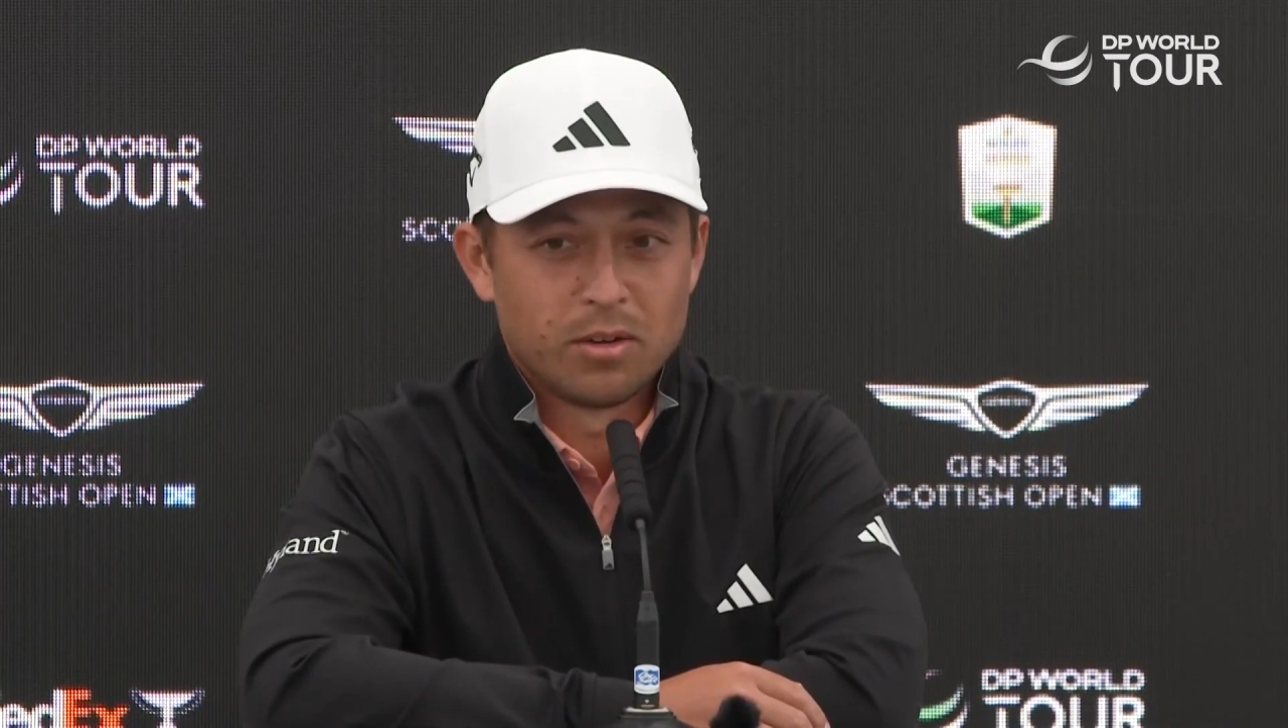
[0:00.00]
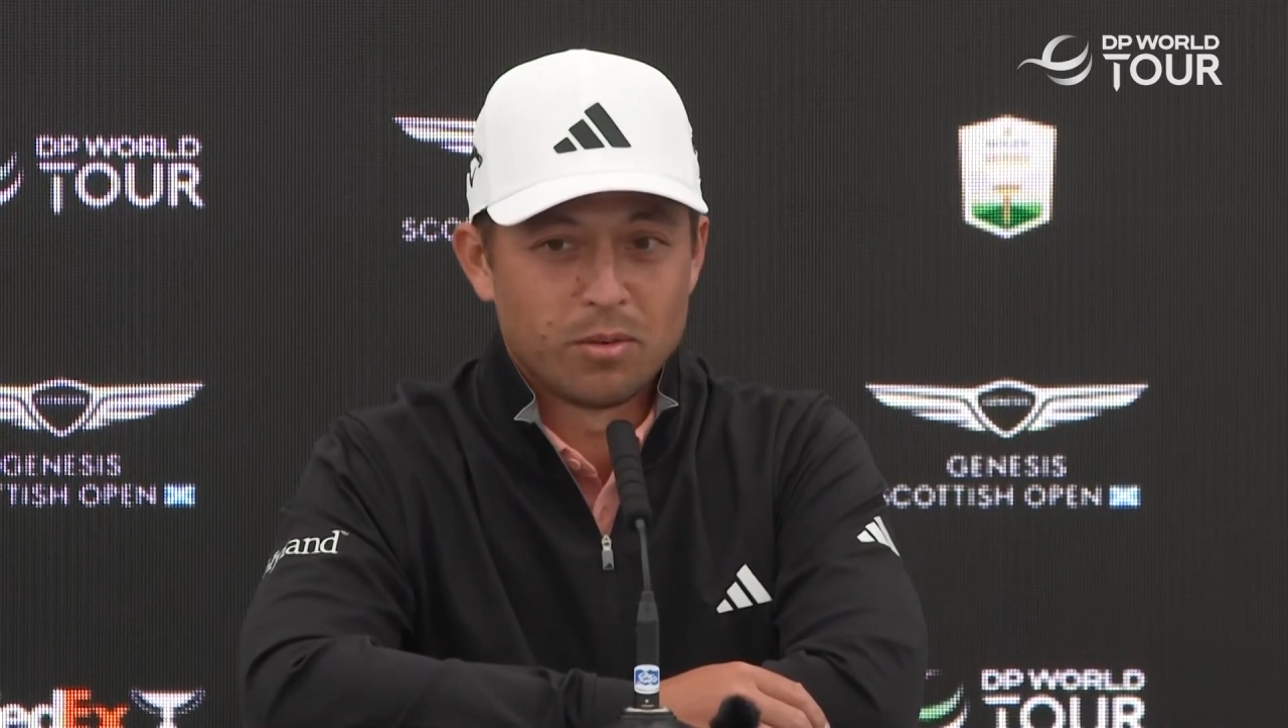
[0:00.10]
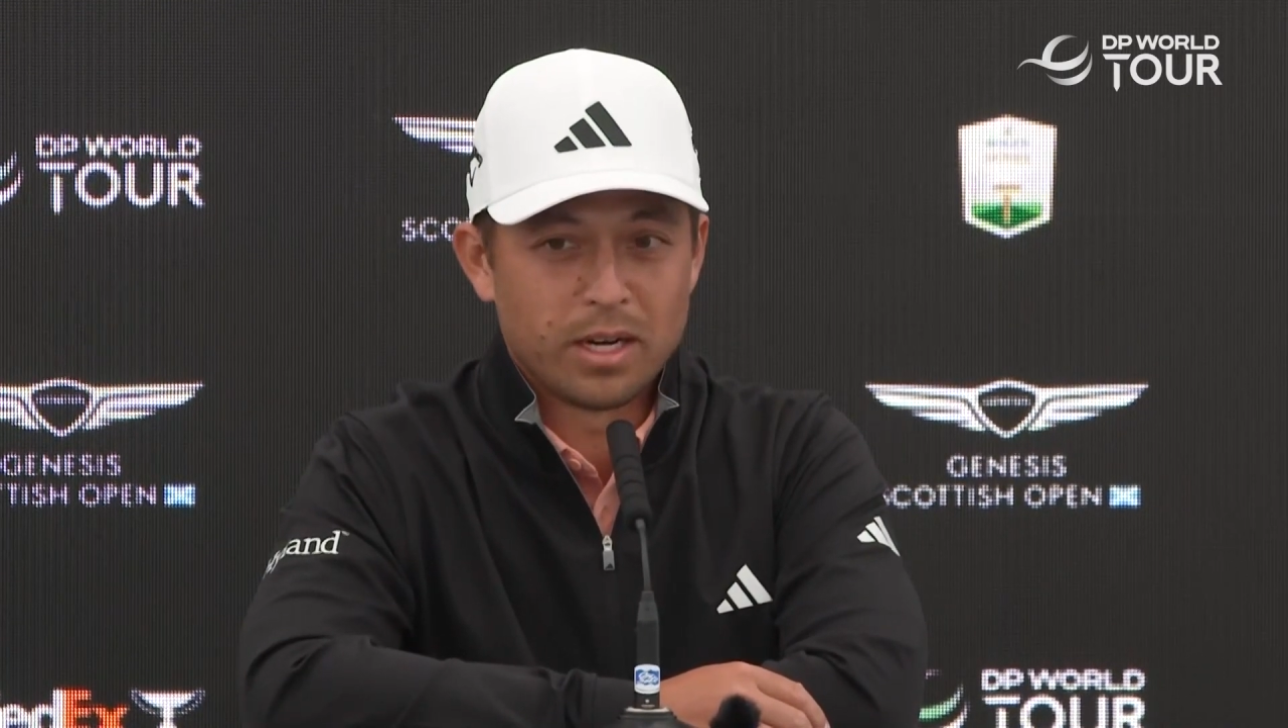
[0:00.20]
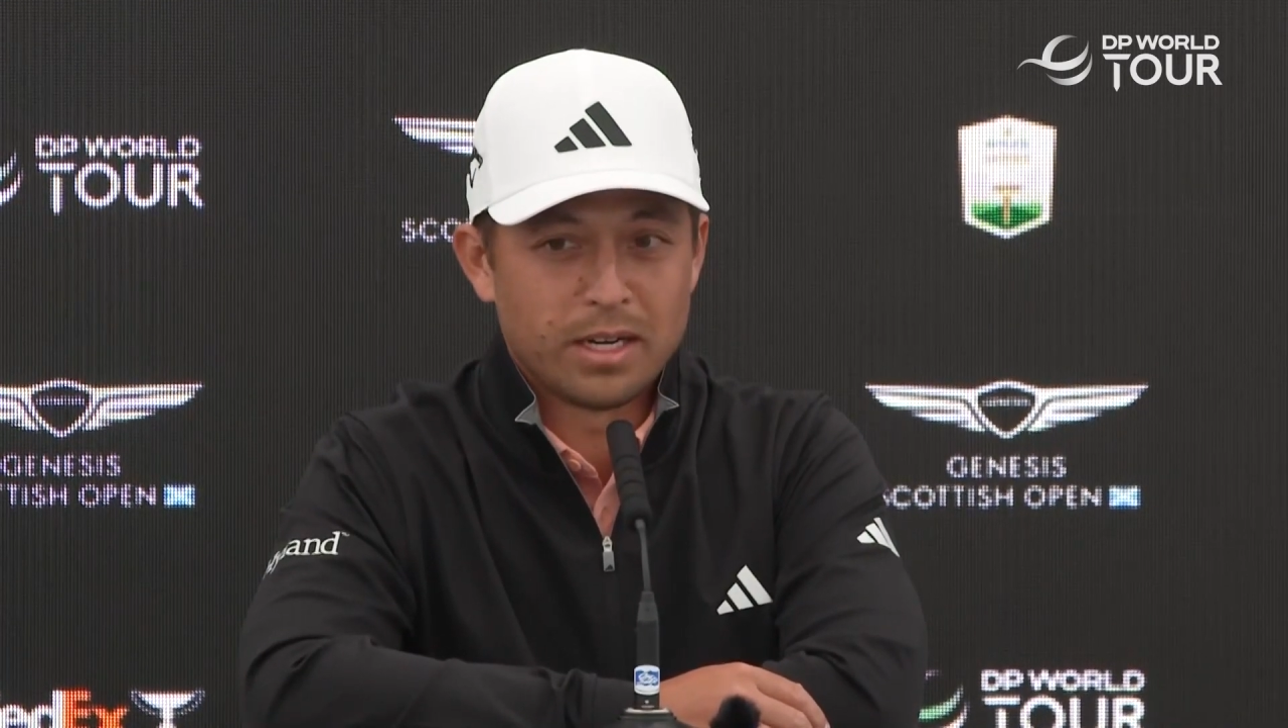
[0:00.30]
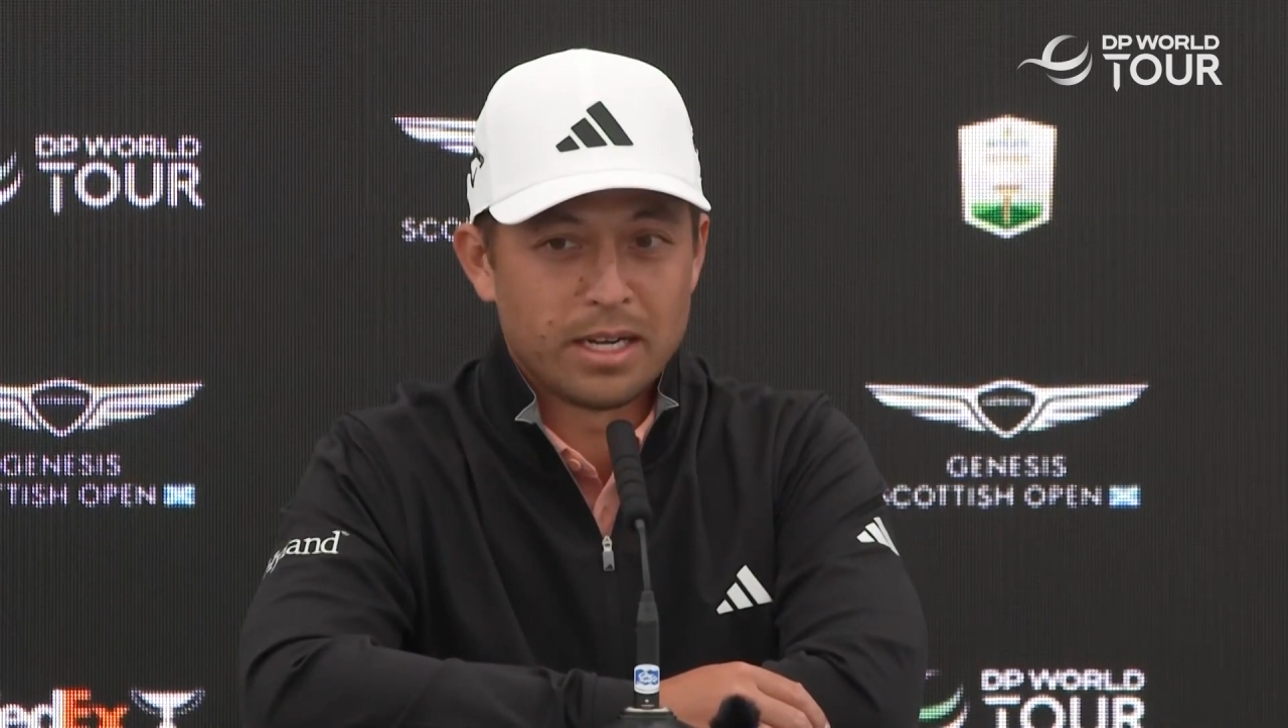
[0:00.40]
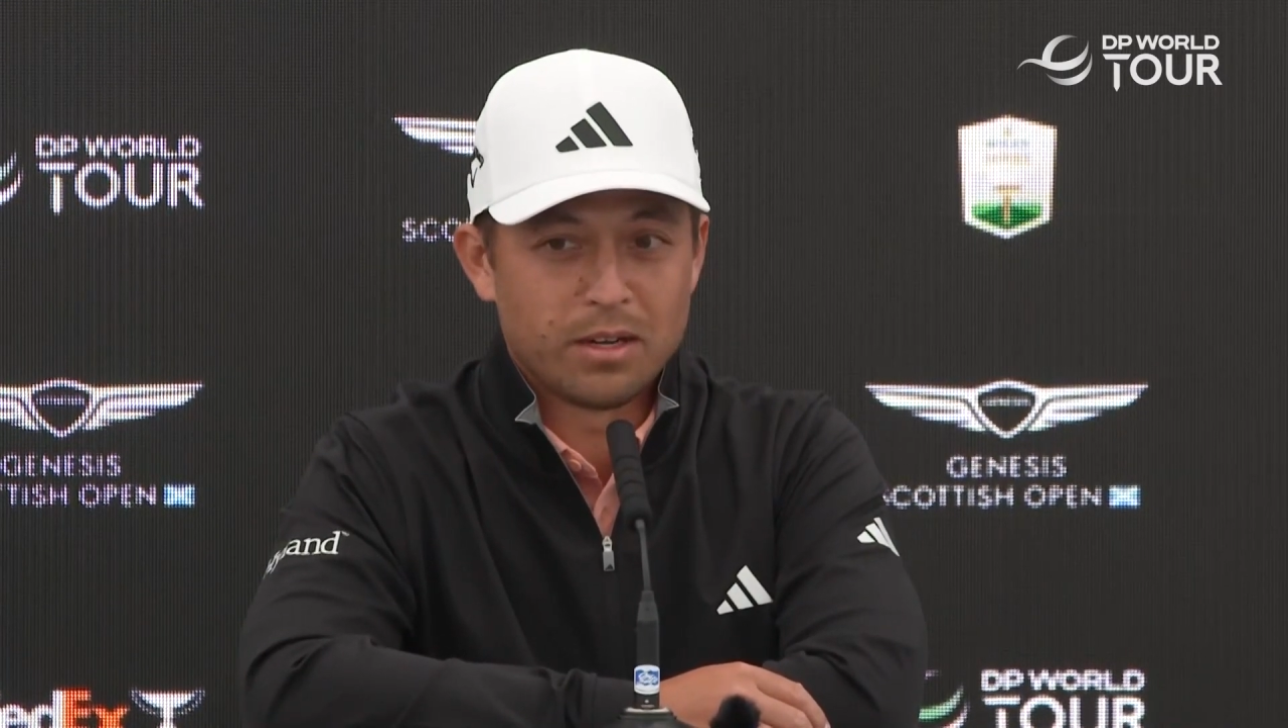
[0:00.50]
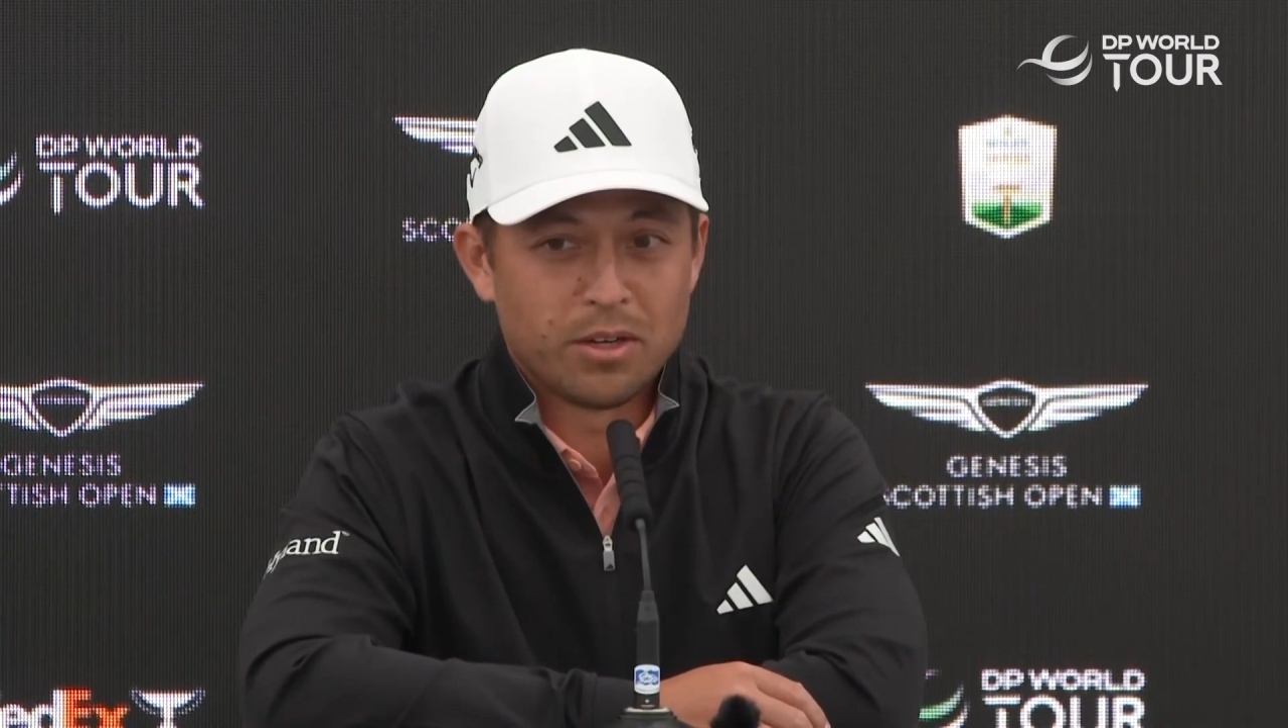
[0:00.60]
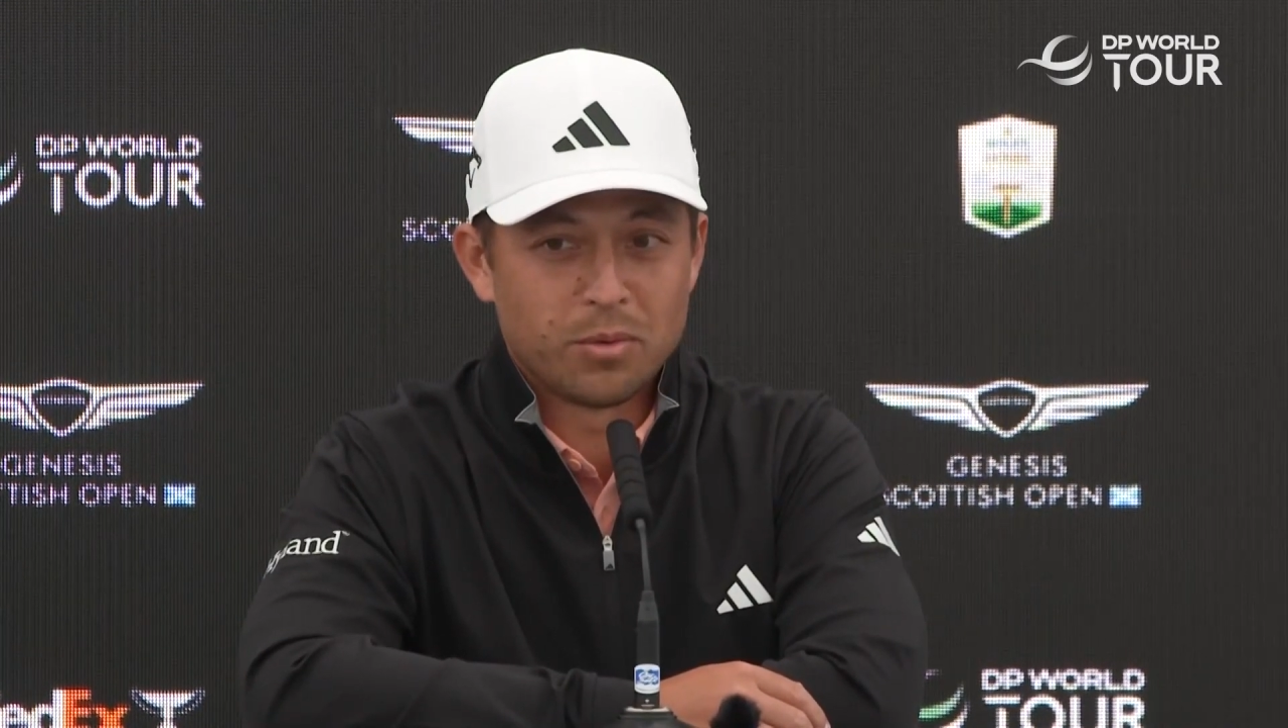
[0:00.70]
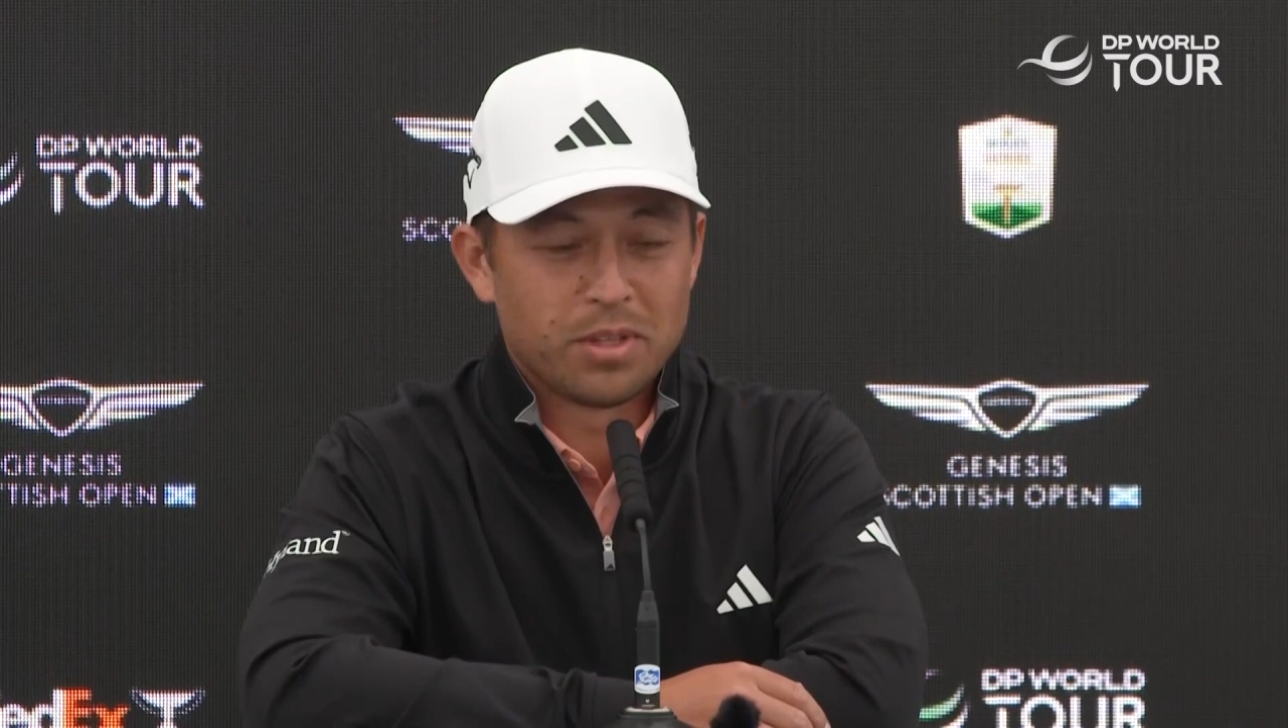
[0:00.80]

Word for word: right now, you know,